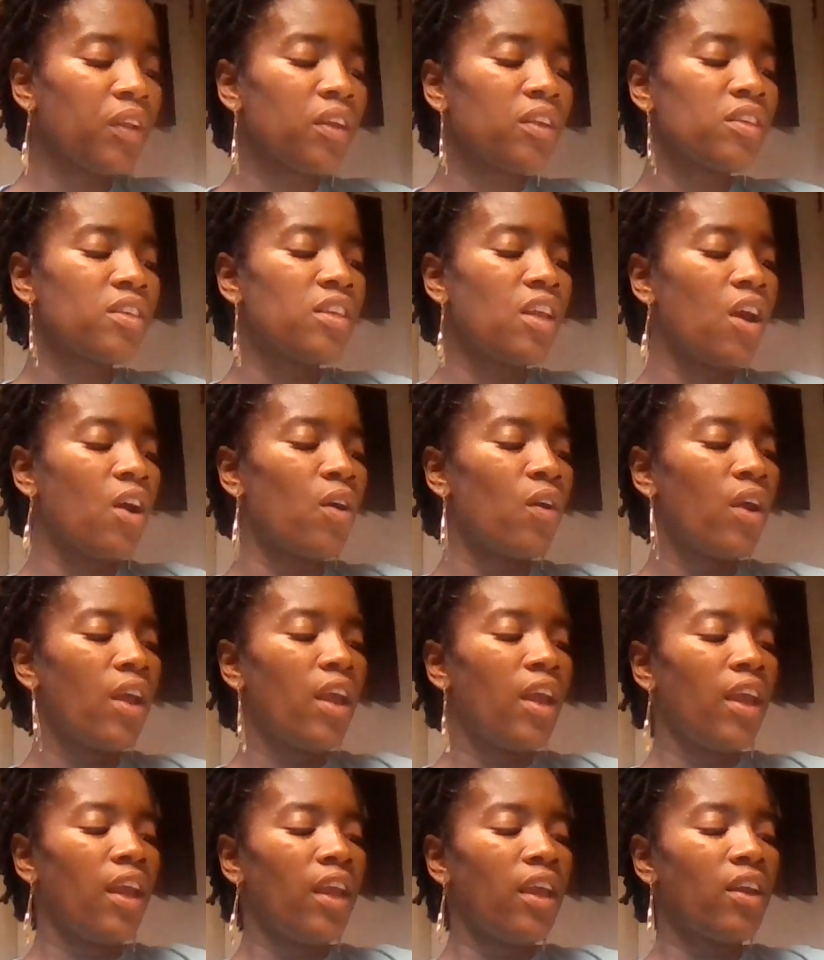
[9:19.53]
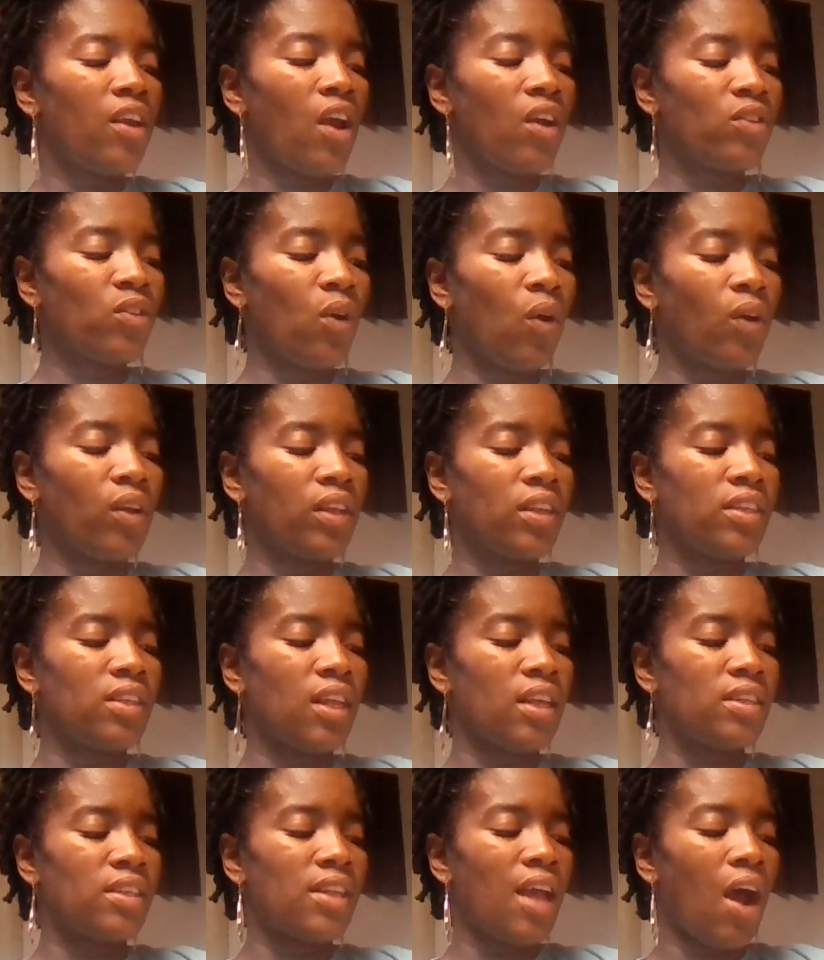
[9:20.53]
So he goes on, he
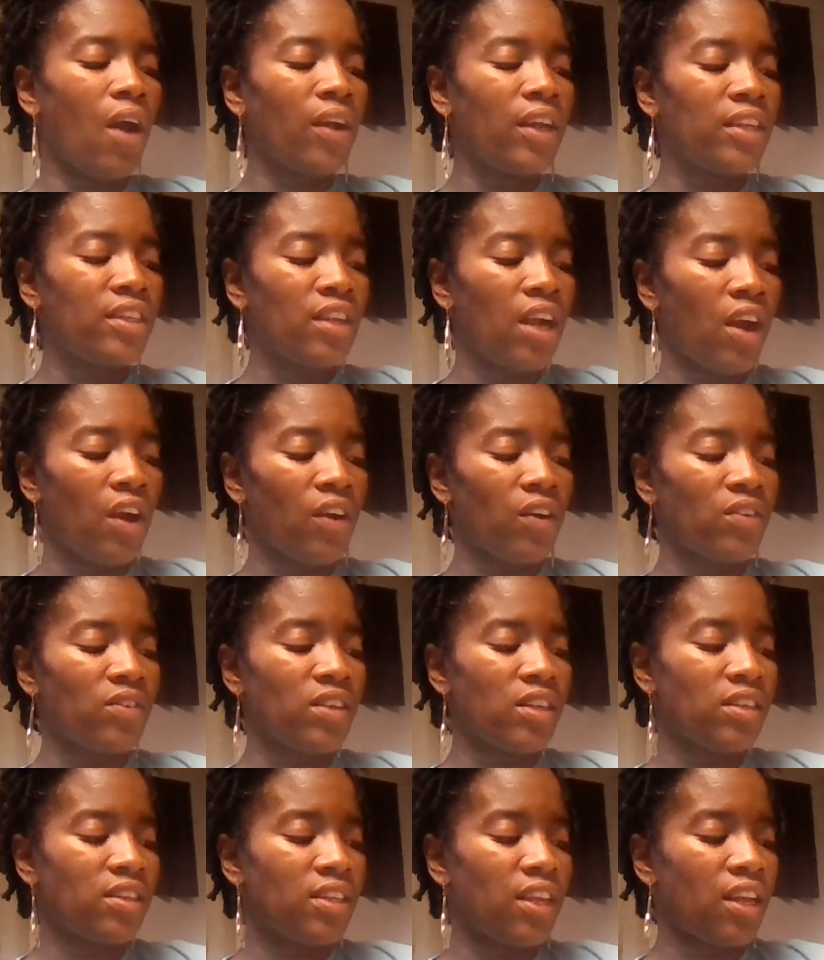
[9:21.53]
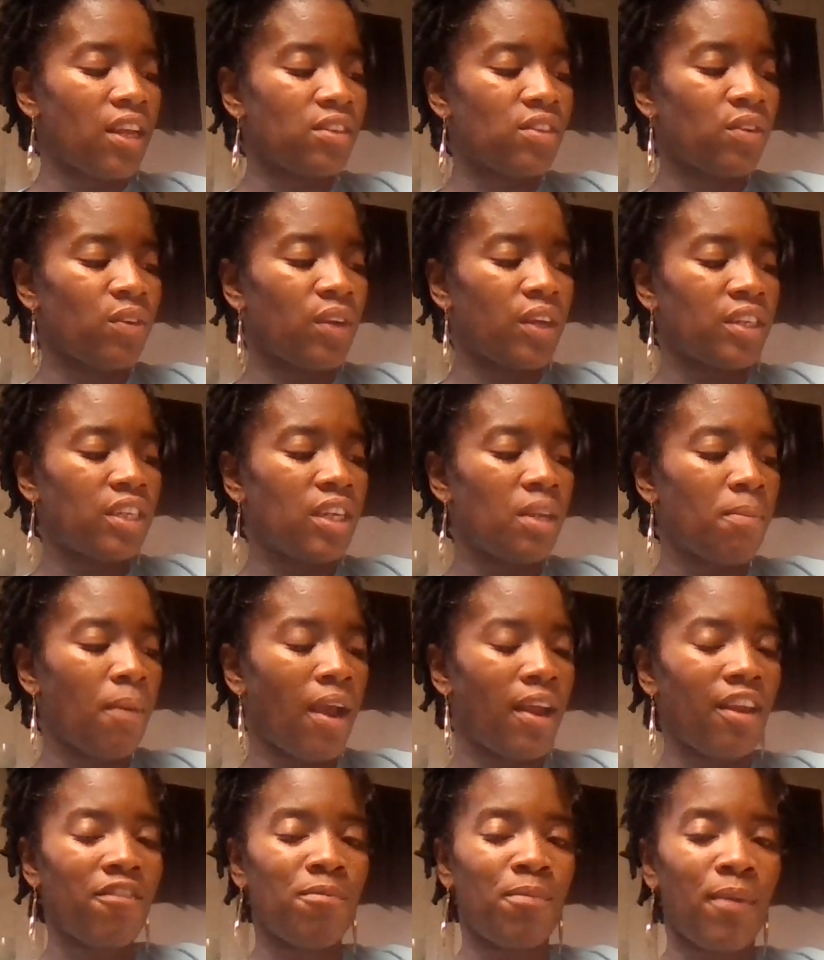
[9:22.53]
says, now he turns and sees her as she
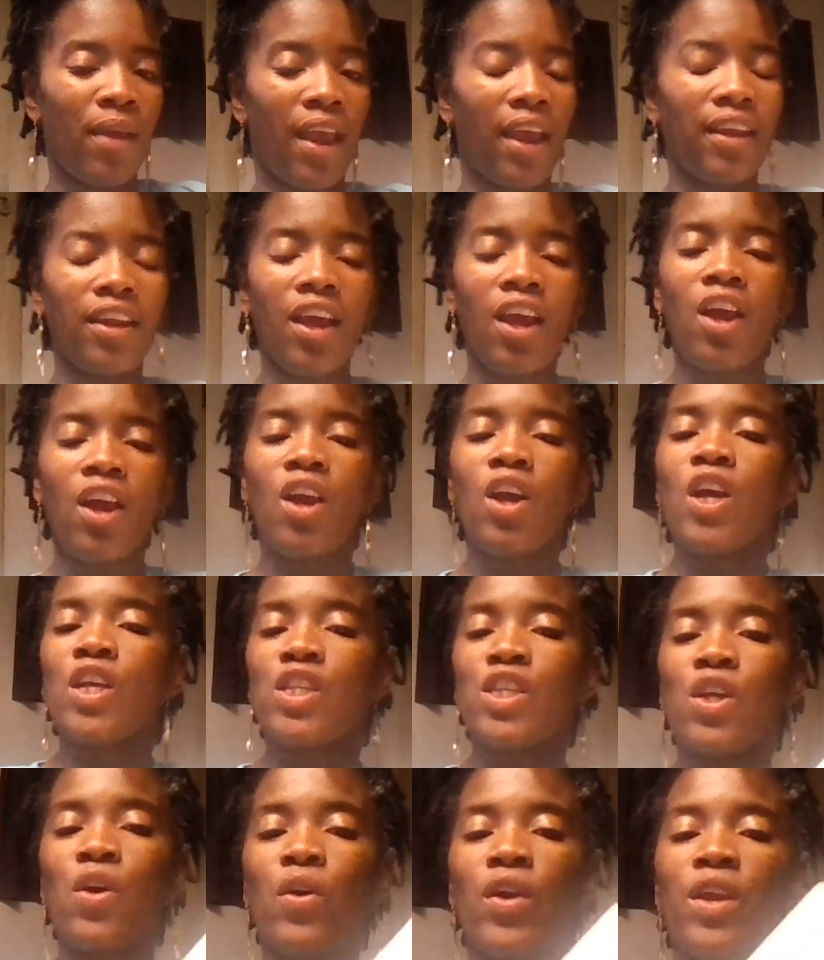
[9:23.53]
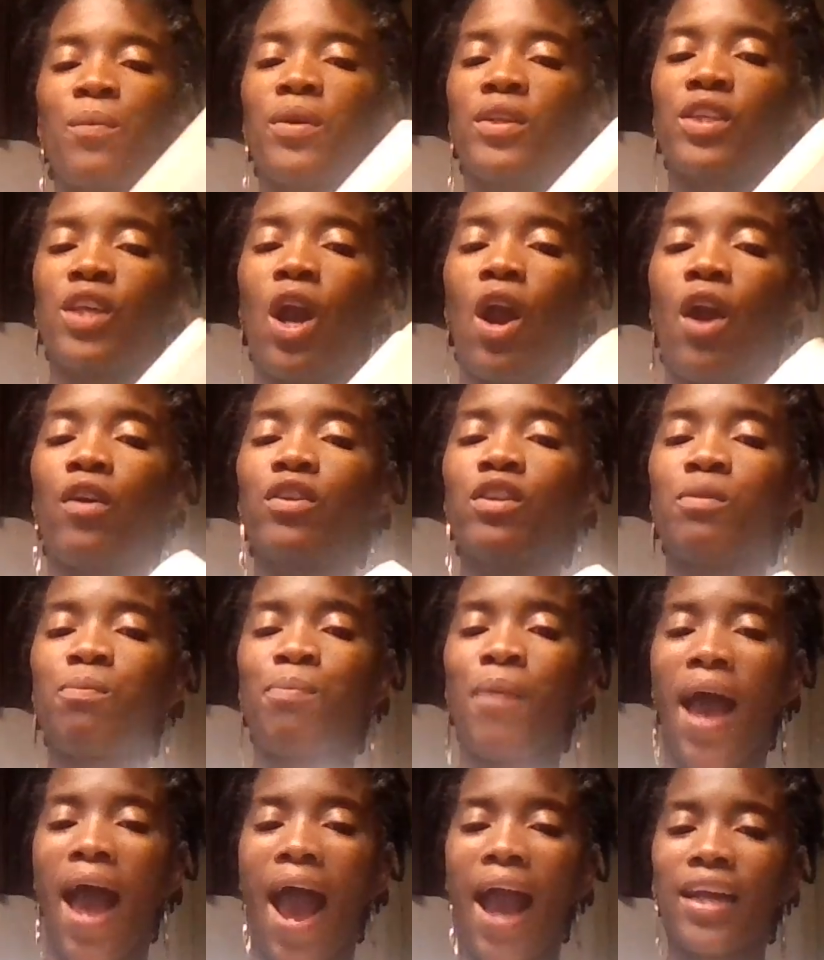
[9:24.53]
might have been. So he returns
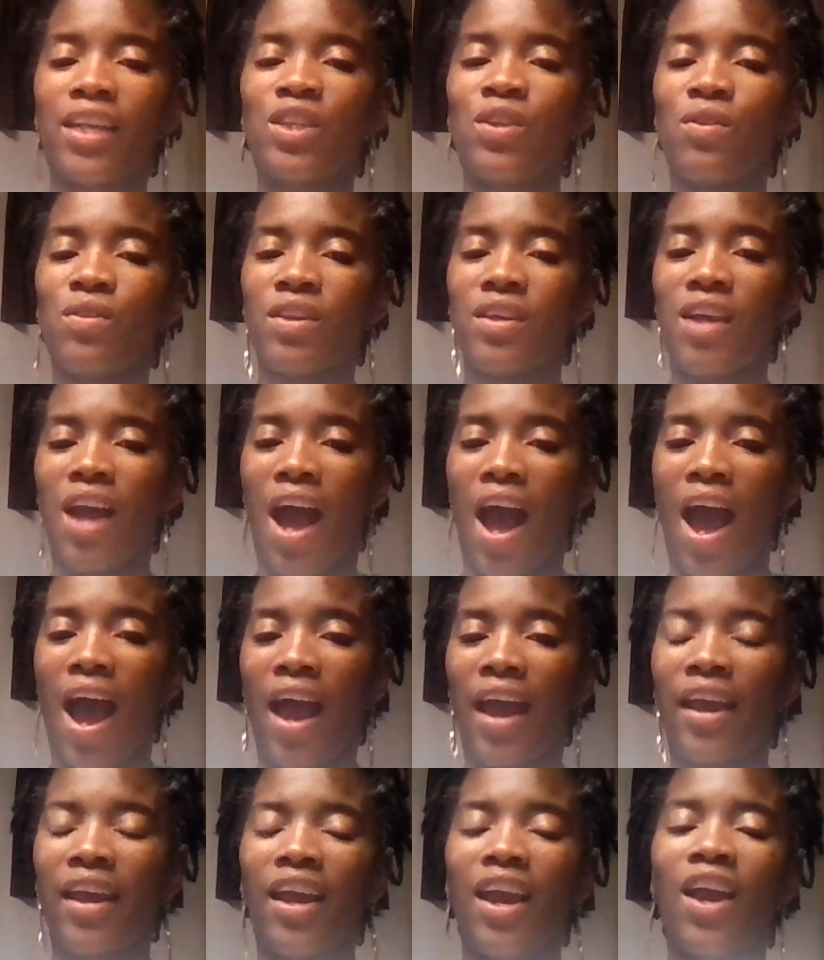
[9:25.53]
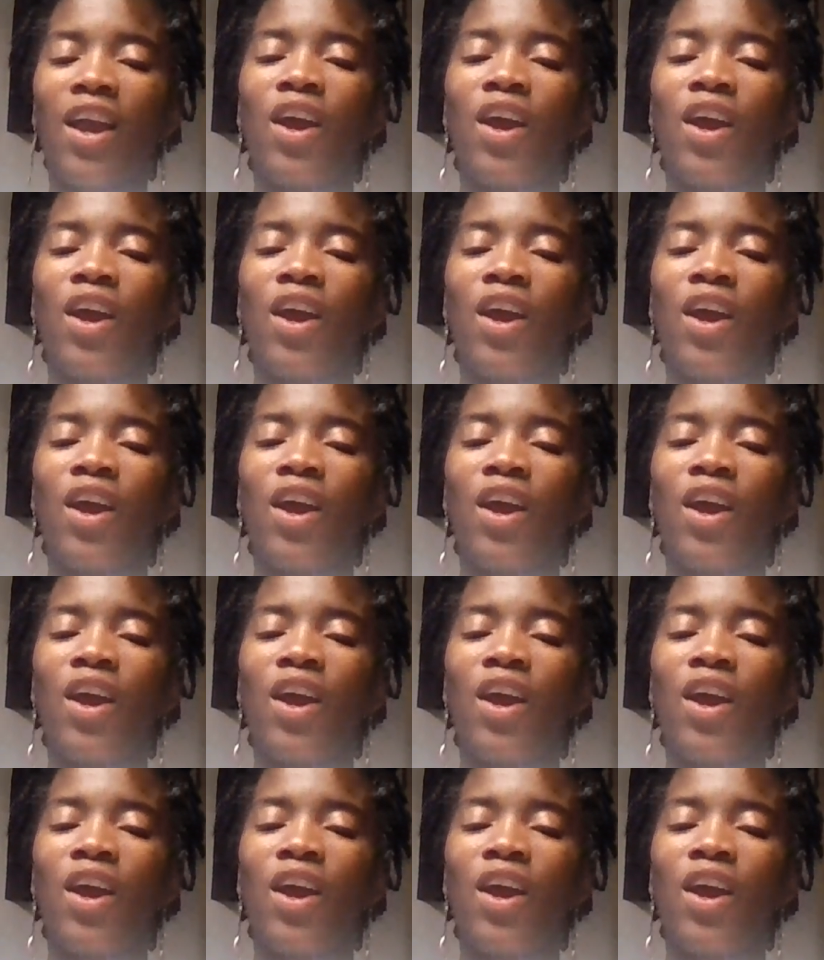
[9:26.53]
back to the guy.